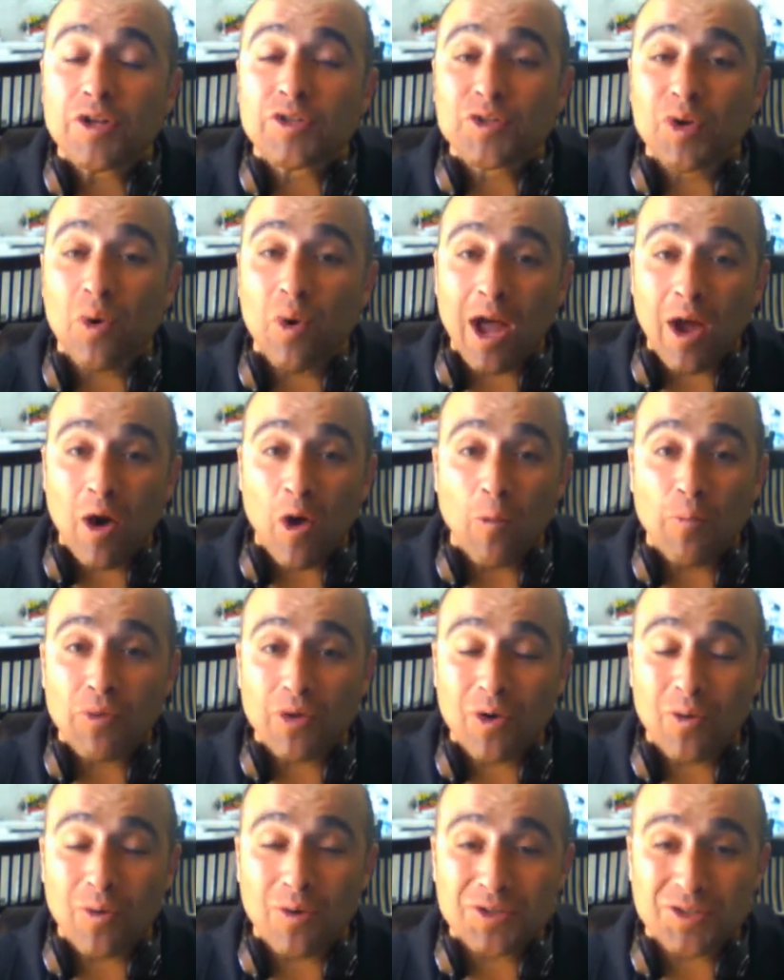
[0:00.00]
So I hope
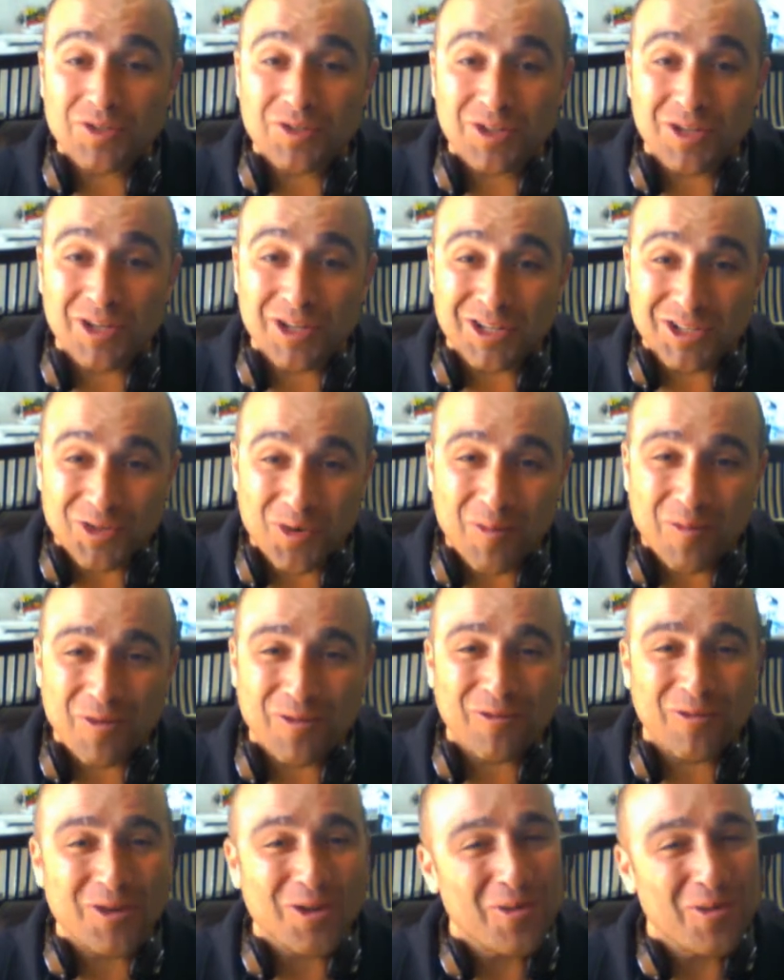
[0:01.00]
the course is enjoyable
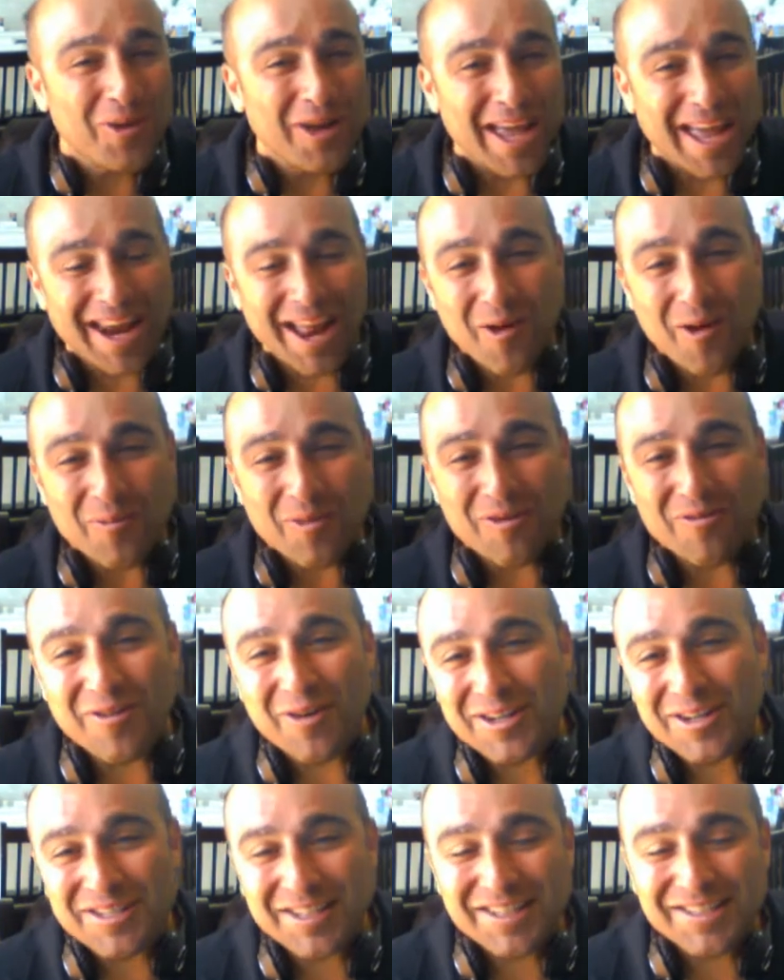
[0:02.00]
for you, and I hope you're
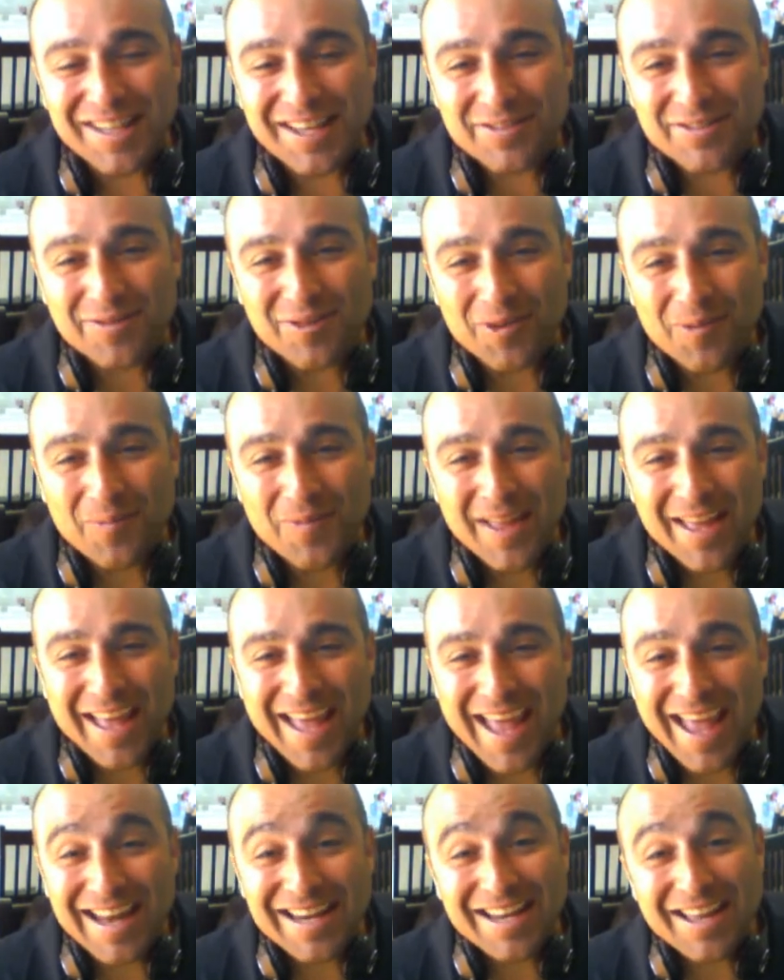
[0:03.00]
very successful.
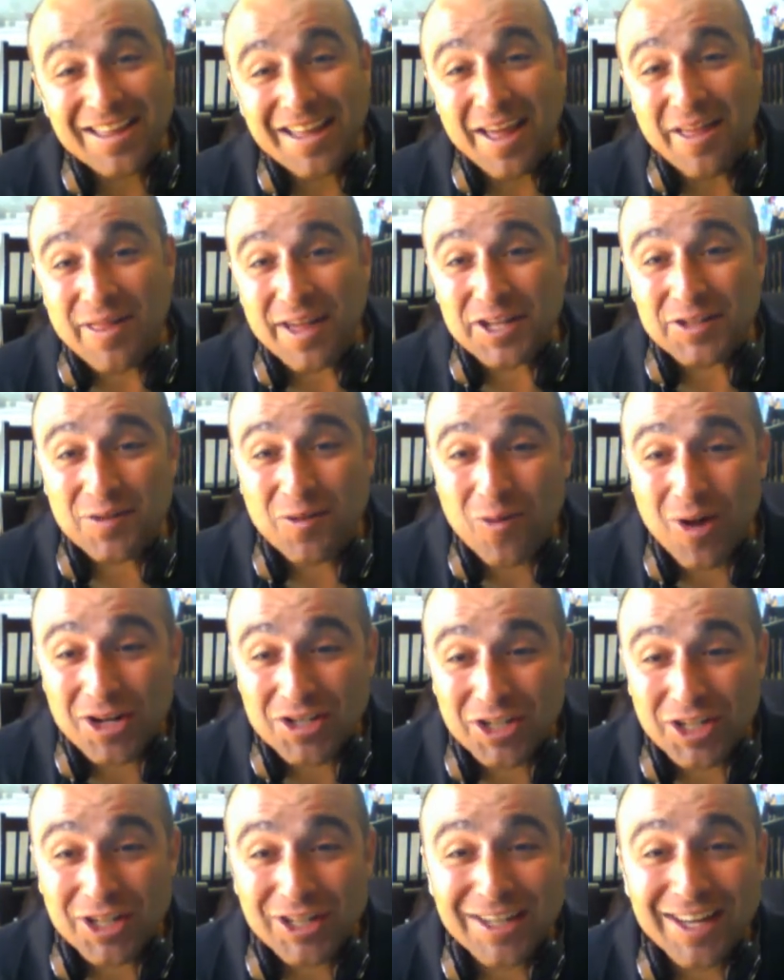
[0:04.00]
And yeah, thanks for
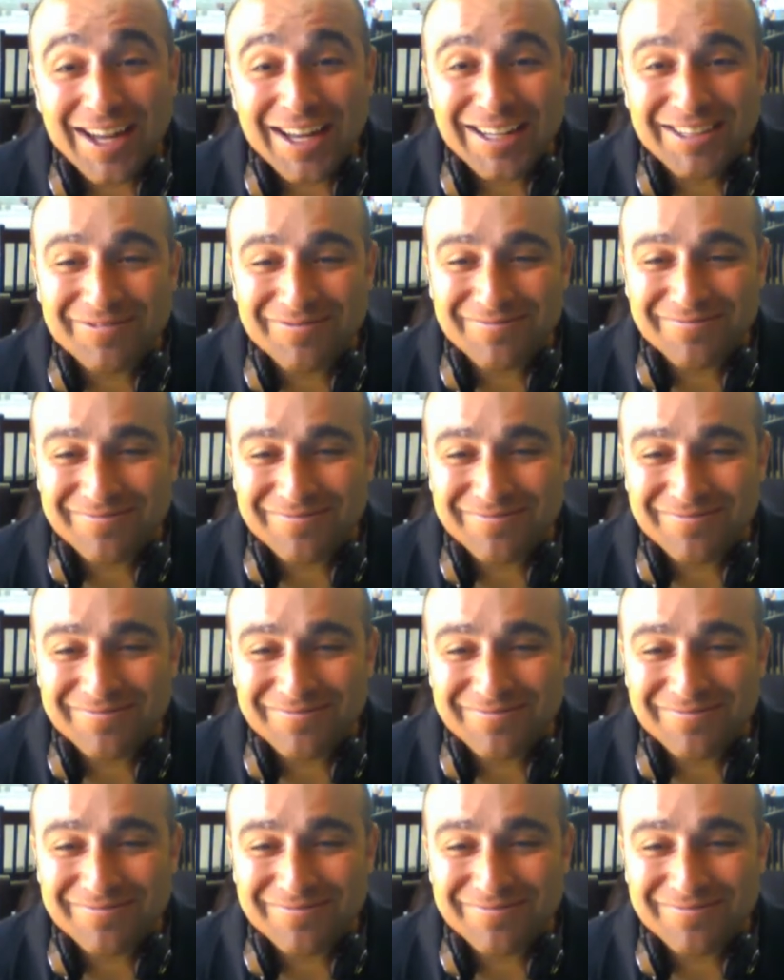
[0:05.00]
watching. Good luck.